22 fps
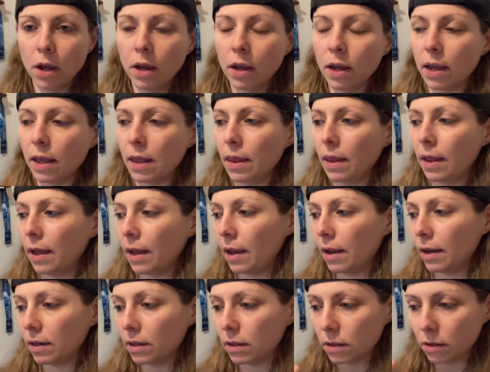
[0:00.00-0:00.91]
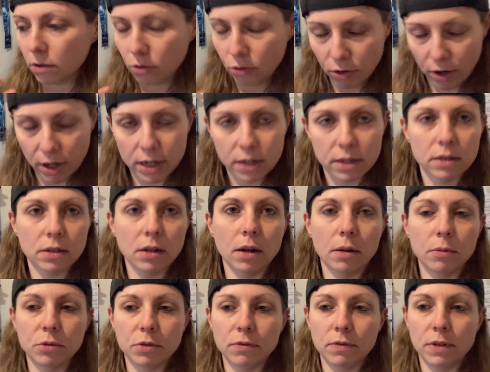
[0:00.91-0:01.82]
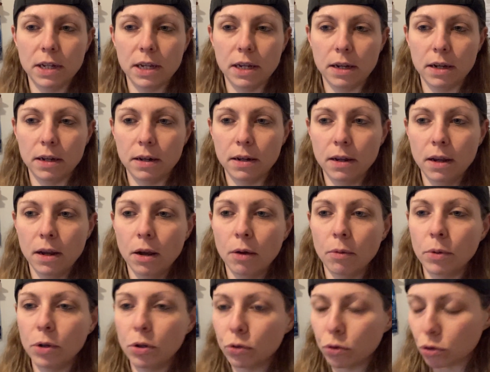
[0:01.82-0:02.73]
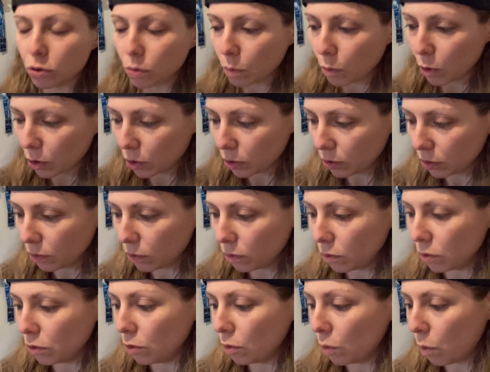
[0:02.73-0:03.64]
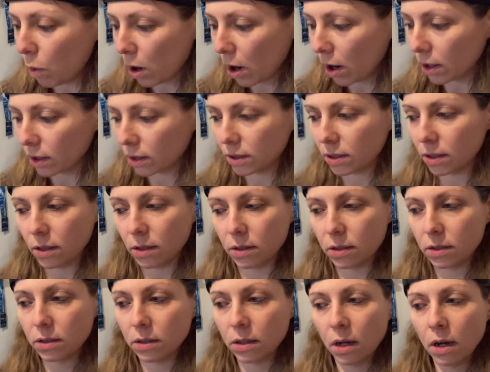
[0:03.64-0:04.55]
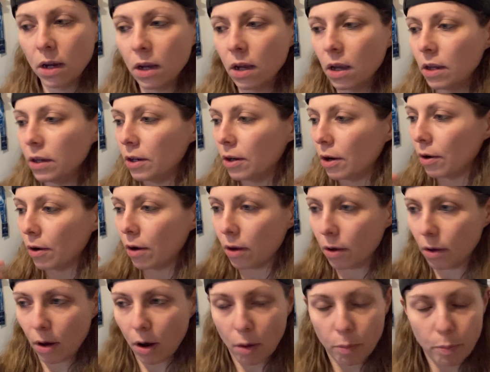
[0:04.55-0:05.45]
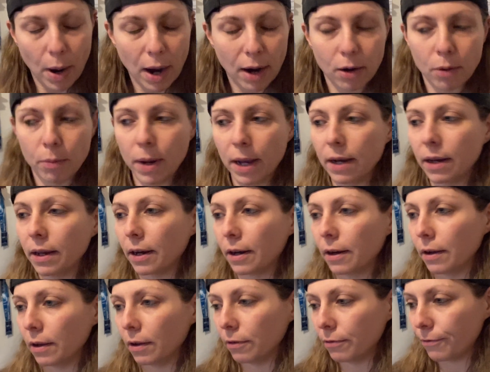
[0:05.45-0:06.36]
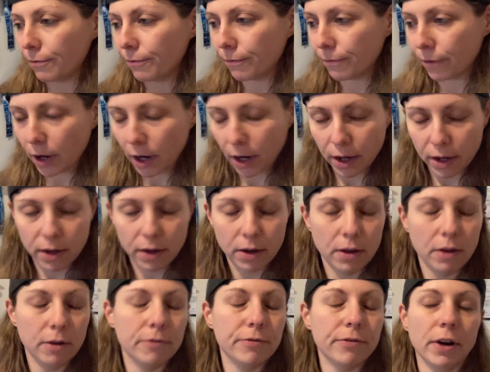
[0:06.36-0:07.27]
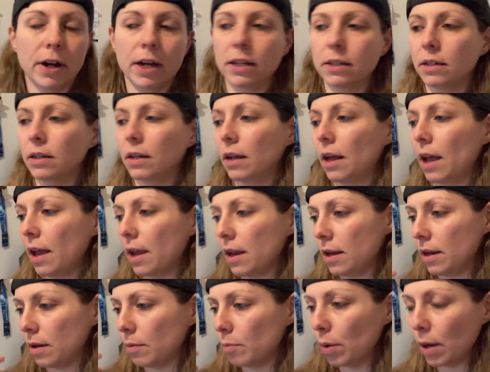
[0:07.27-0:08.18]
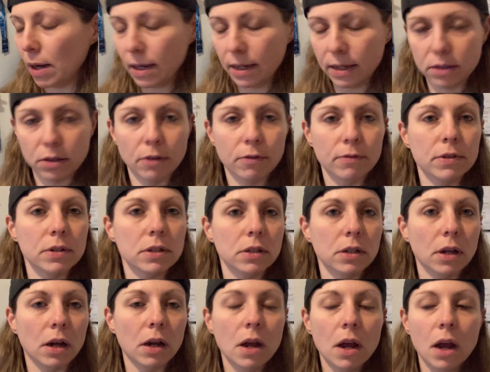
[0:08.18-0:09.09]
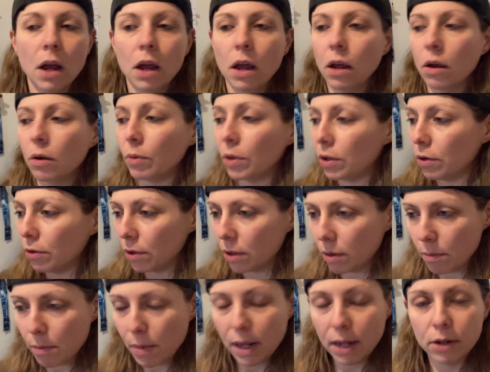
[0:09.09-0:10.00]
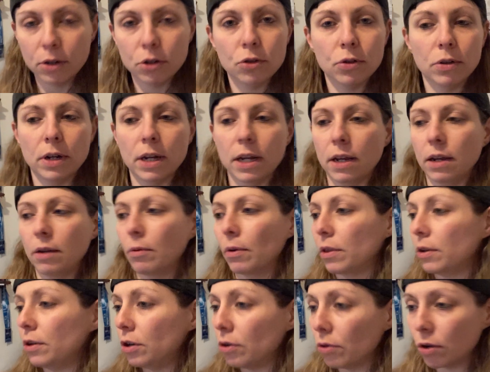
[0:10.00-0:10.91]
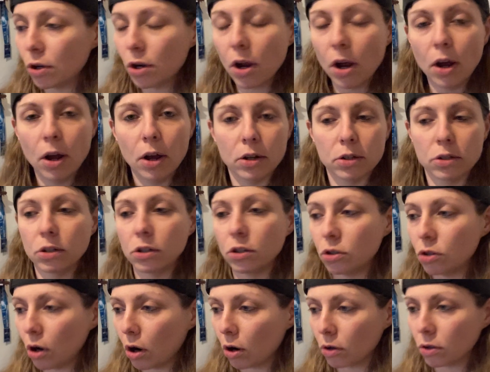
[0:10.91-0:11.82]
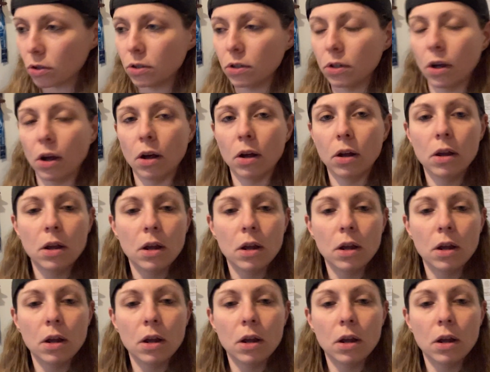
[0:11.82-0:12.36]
in their greatest times of need, when you're someone who works as a paramedic, a firefighter, a police officer, whether you're in the military, whether you're a nurse, a doctor,